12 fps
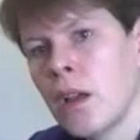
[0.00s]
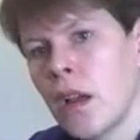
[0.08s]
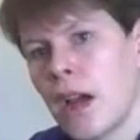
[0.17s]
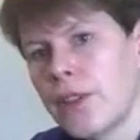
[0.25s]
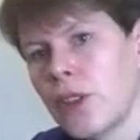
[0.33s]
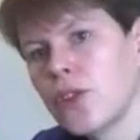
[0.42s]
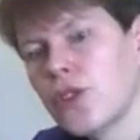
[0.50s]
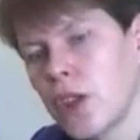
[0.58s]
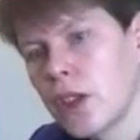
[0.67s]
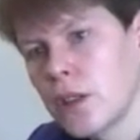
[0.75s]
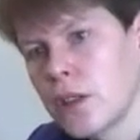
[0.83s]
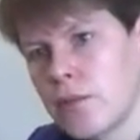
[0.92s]
And those
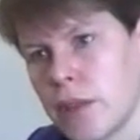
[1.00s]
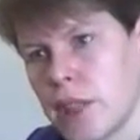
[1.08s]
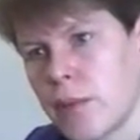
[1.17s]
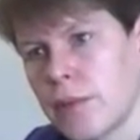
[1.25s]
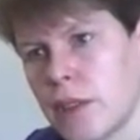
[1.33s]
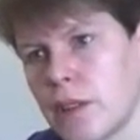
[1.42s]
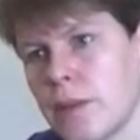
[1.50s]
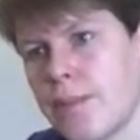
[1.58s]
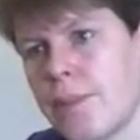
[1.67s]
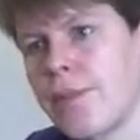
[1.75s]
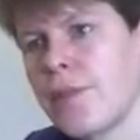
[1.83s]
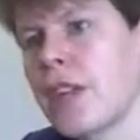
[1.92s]
chunks are receptors.
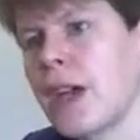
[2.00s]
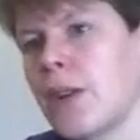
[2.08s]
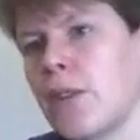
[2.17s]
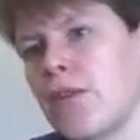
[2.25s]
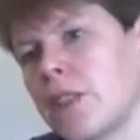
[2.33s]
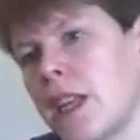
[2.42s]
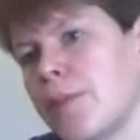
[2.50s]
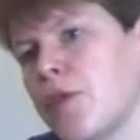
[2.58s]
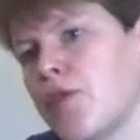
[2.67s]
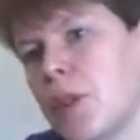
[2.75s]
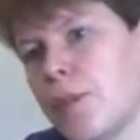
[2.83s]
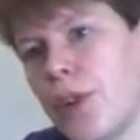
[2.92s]
Now, a
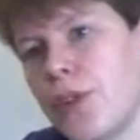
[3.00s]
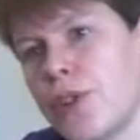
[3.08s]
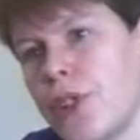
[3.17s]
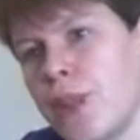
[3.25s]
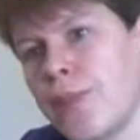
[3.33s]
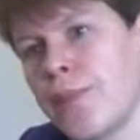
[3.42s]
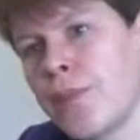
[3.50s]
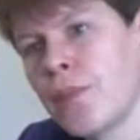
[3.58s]
receptor is a protein,